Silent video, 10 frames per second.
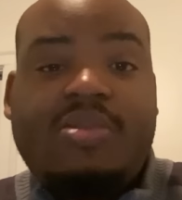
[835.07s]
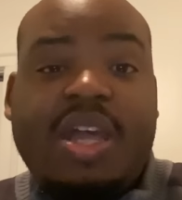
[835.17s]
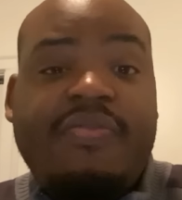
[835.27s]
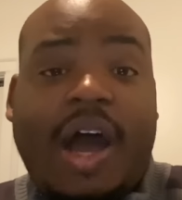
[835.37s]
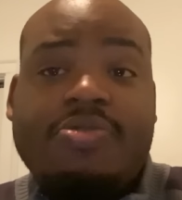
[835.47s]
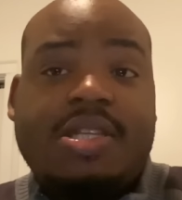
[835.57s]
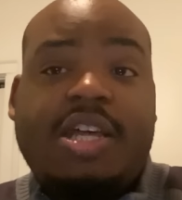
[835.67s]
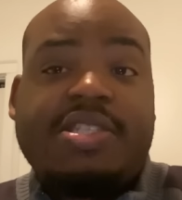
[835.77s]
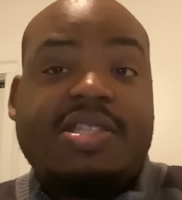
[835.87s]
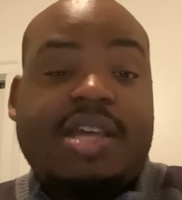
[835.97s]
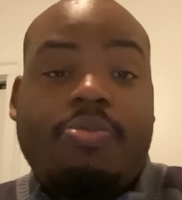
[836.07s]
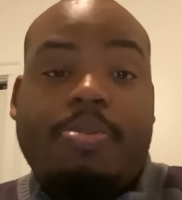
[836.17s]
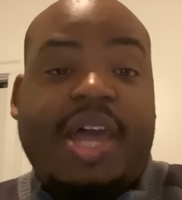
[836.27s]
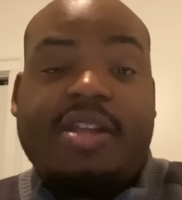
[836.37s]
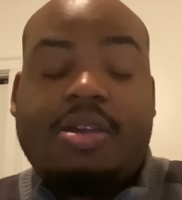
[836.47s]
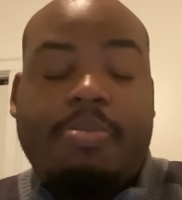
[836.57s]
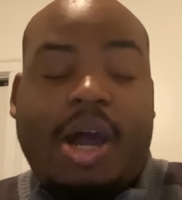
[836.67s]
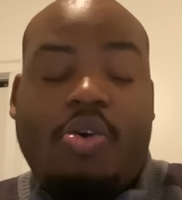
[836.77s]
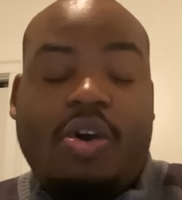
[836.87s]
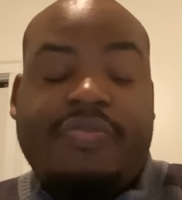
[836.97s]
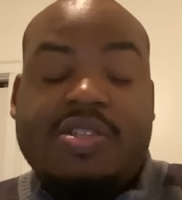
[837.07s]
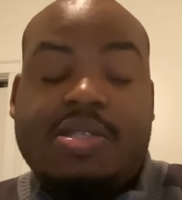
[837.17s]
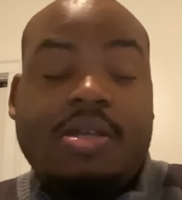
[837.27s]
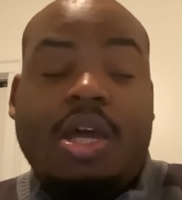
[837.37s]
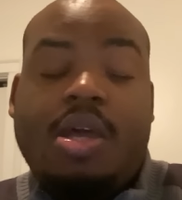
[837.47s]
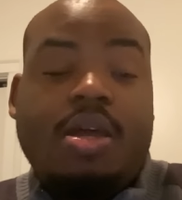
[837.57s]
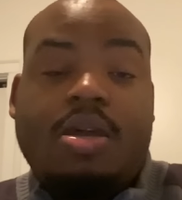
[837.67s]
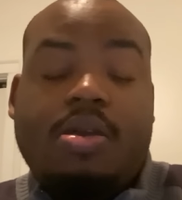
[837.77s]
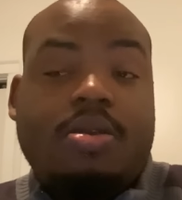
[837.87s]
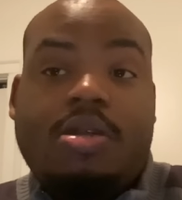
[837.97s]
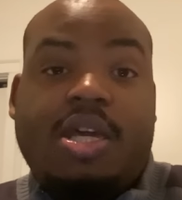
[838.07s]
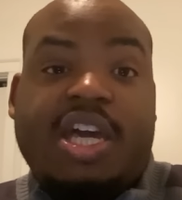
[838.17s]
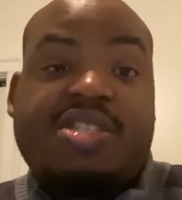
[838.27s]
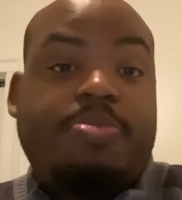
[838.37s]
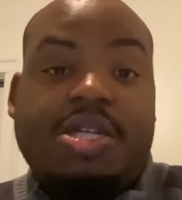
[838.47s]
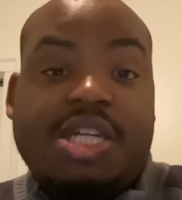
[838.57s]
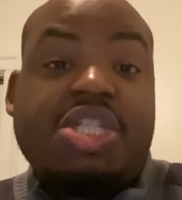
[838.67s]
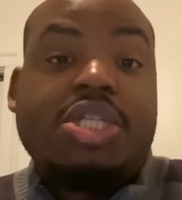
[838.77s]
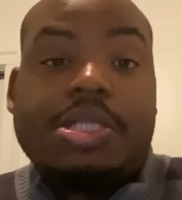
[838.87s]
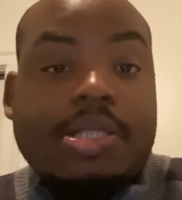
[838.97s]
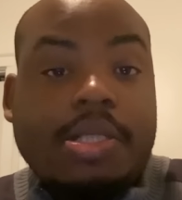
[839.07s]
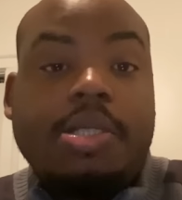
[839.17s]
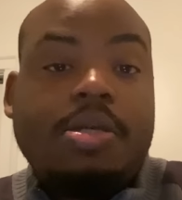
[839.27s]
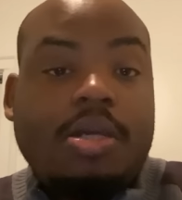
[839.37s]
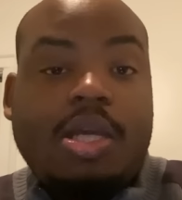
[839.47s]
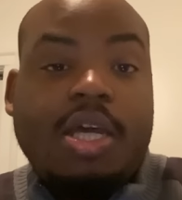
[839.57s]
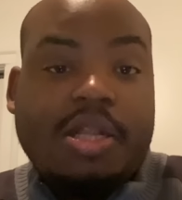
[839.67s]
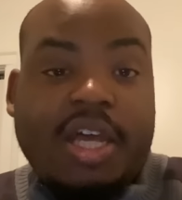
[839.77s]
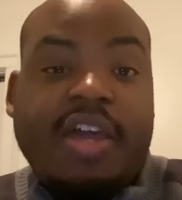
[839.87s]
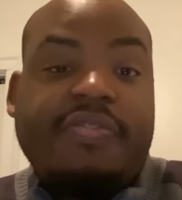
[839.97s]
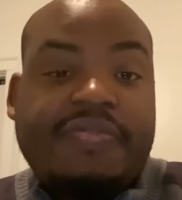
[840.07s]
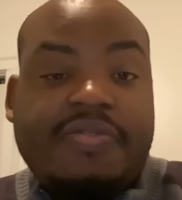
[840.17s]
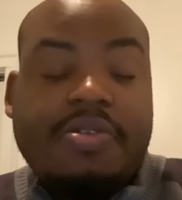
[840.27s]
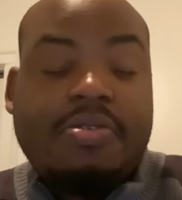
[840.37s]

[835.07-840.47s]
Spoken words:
If I was Alexis, I would have packed up my office expeditiously and left.